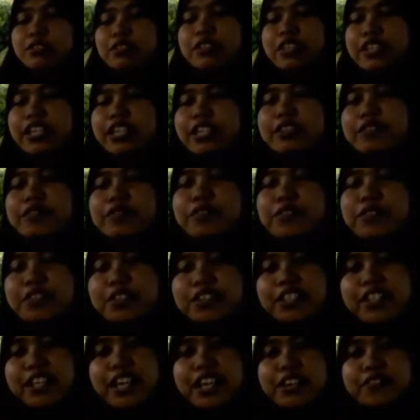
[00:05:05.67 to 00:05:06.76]
Okay, for
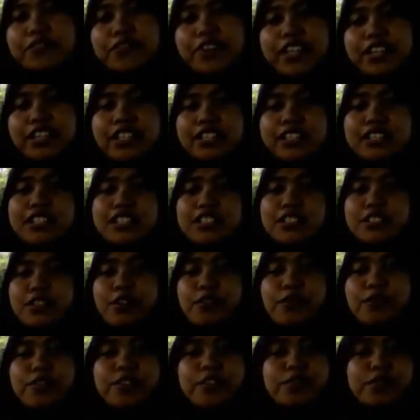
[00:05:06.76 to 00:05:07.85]
the advantages
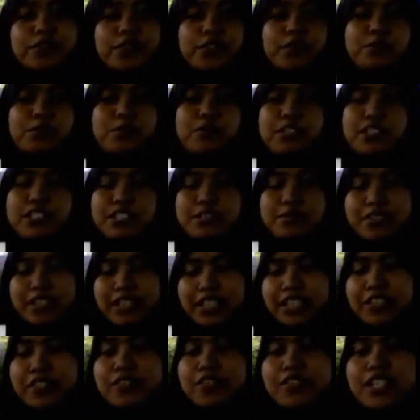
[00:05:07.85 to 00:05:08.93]
of the fruit
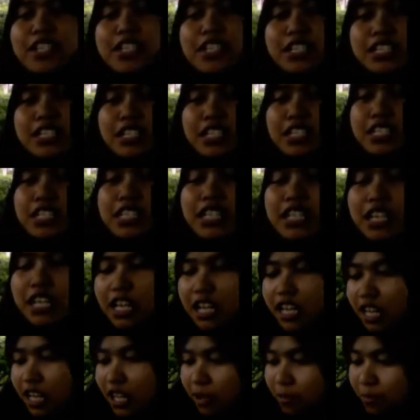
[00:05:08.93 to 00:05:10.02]
preservative is the
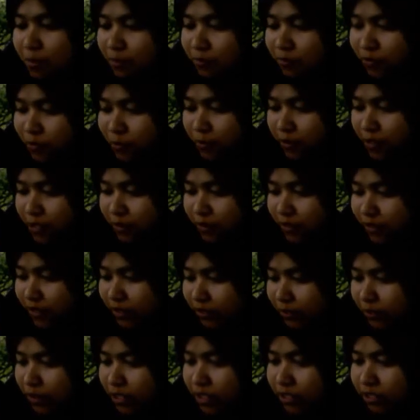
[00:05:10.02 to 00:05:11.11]
fruit
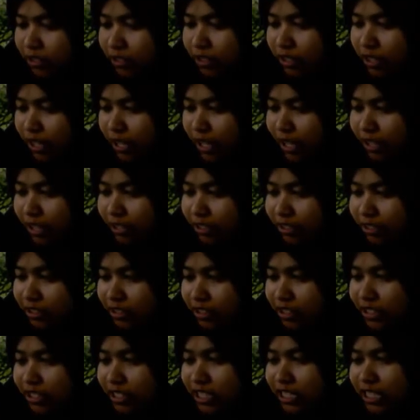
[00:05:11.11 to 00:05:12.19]
preservative will
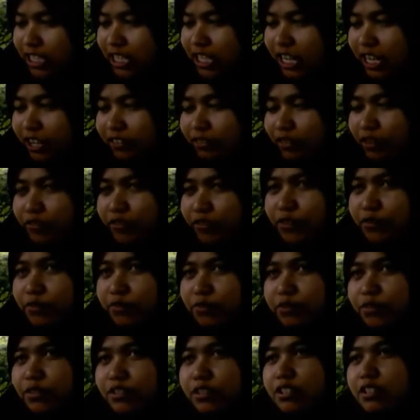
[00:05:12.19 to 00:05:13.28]
lengthen the life of the
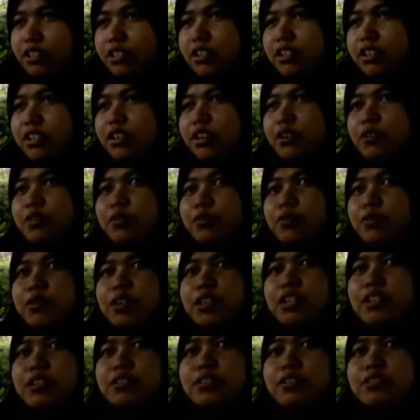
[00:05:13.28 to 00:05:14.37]
food.
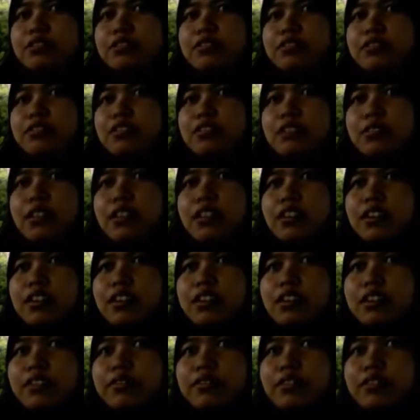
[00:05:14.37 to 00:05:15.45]
When
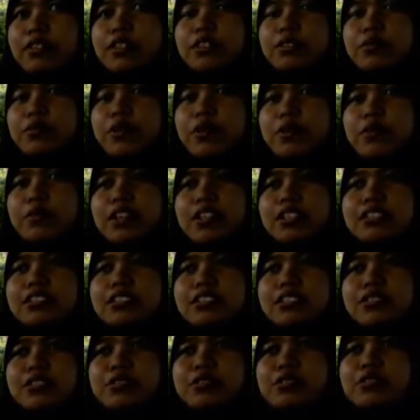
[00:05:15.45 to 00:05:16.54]
of course we want
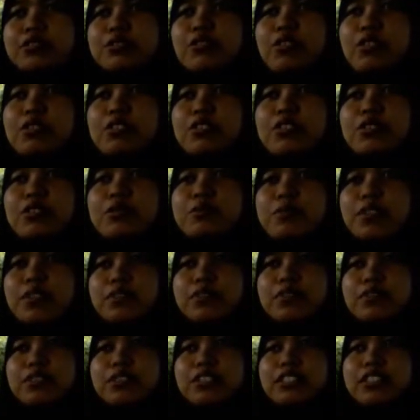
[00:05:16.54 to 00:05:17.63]
to consume the
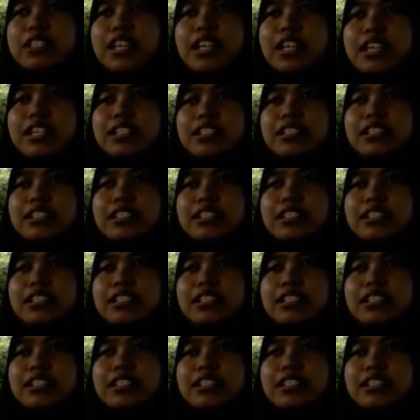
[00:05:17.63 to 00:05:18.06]
foods that